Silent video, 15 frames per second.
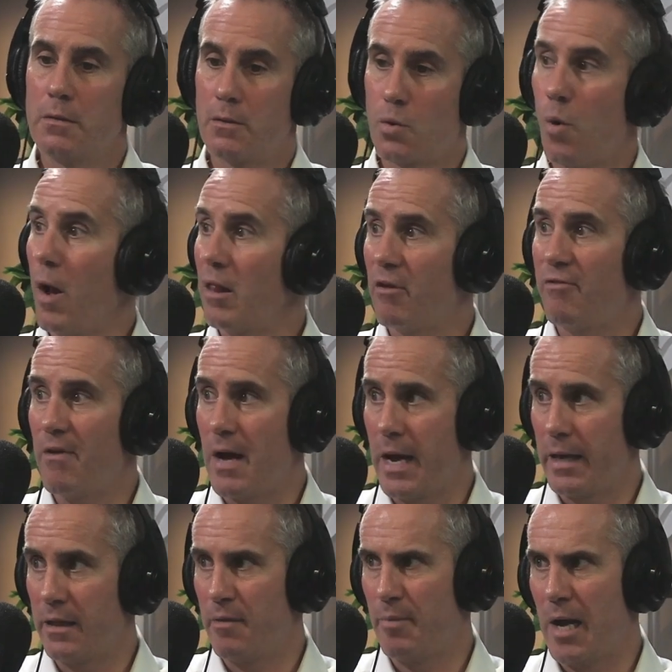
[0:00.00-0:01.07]

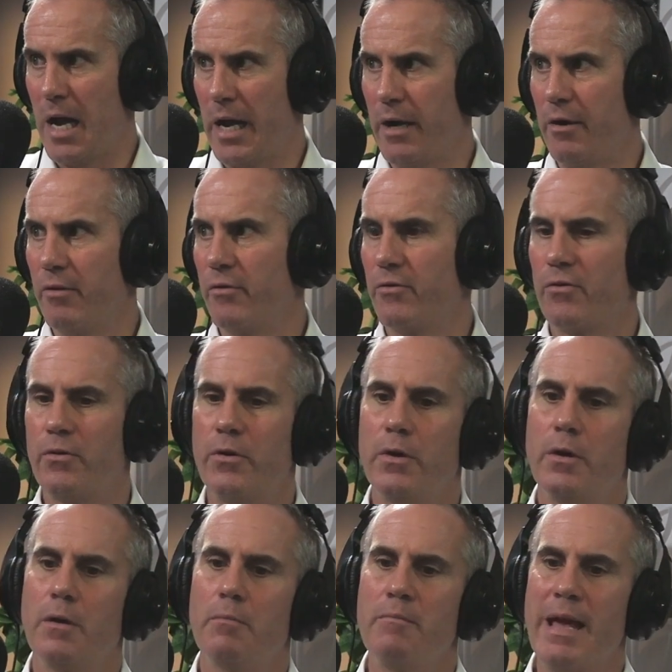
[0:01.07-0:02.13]
qualifying the buyers,
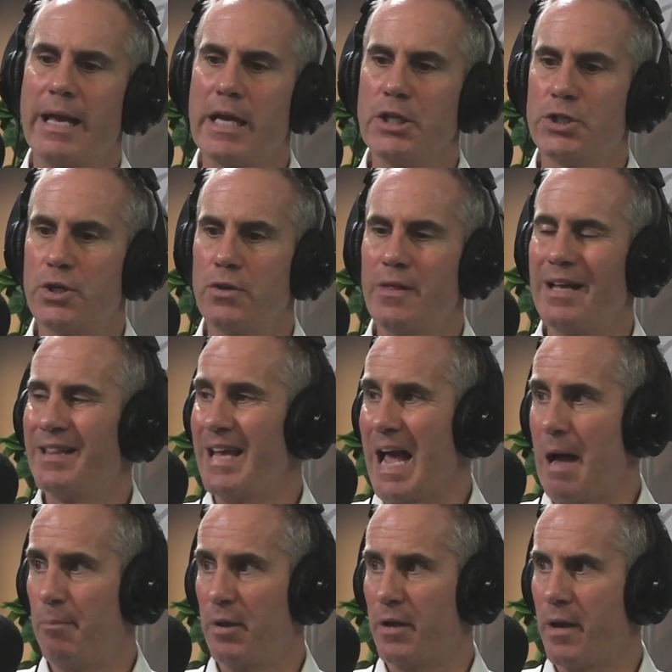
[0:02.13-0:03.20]
making sure that the
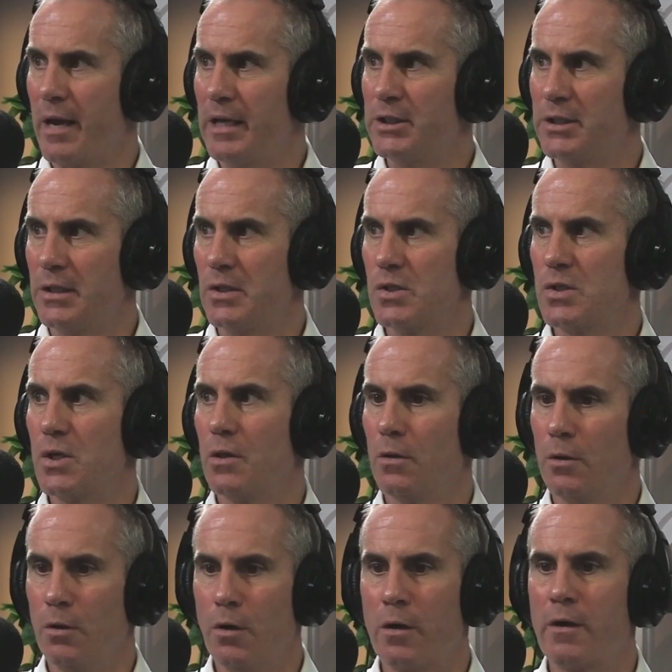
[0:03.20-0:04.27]
applications
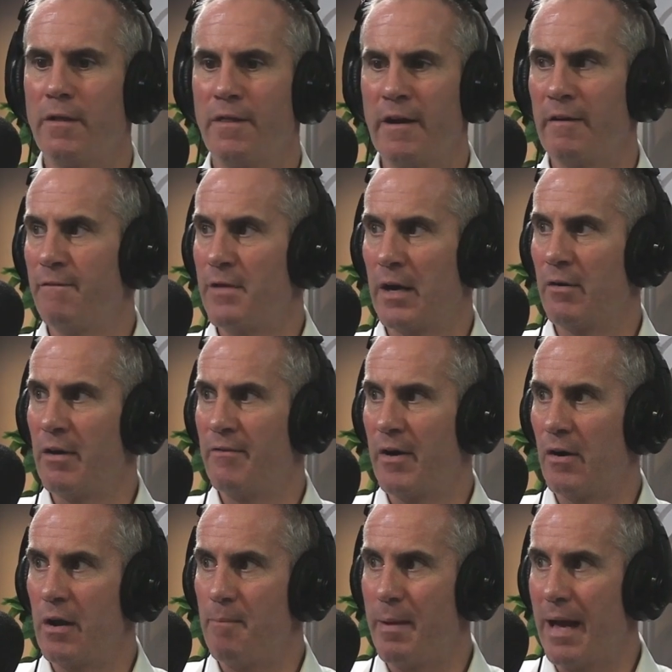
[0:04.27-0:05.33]
look their very,
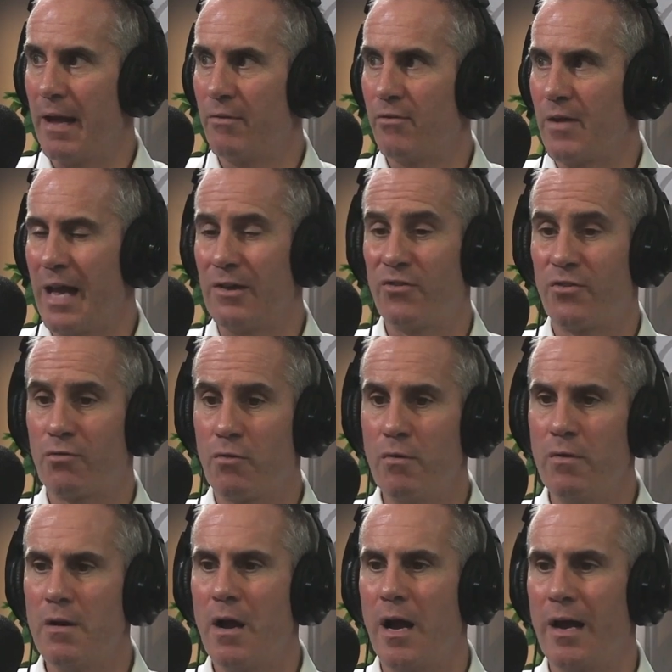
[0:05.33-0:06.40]
very best, and
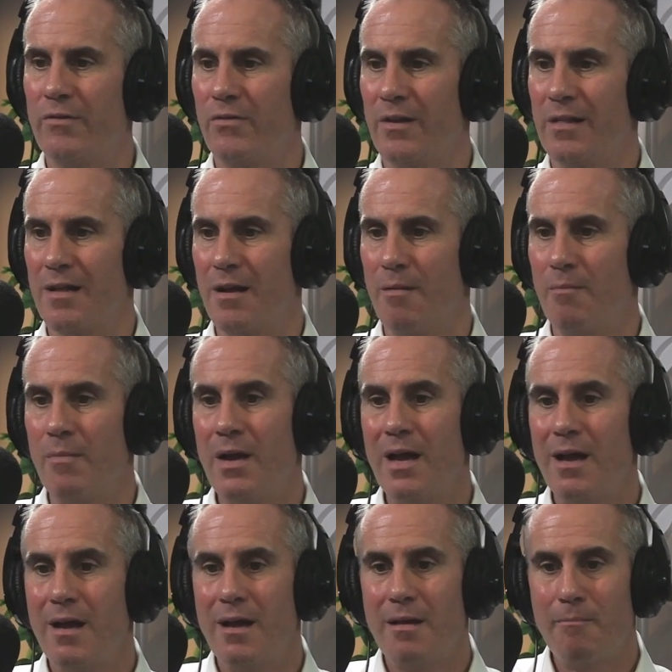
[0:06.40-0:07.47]
scrutinizing them
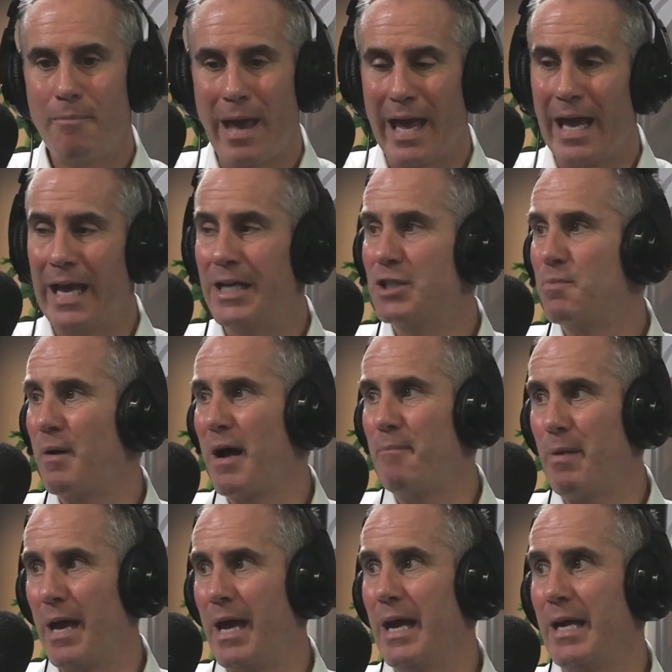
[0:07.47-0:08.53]
page by
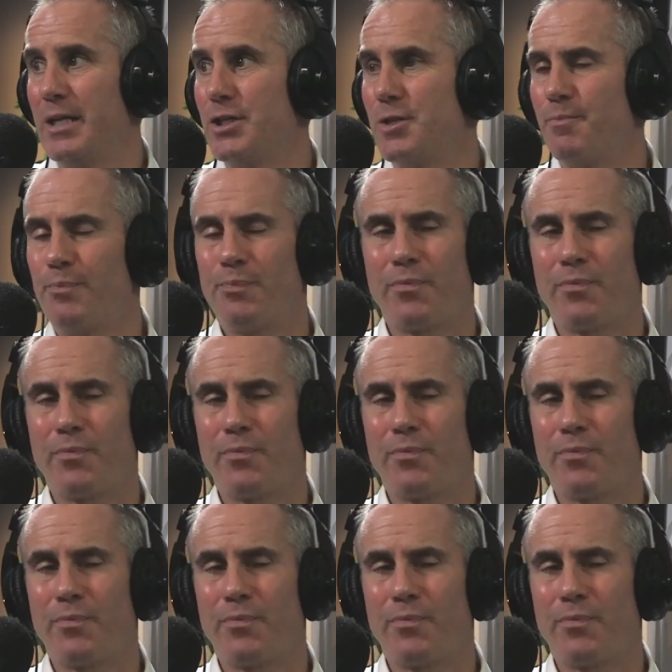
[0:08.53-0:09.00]
page,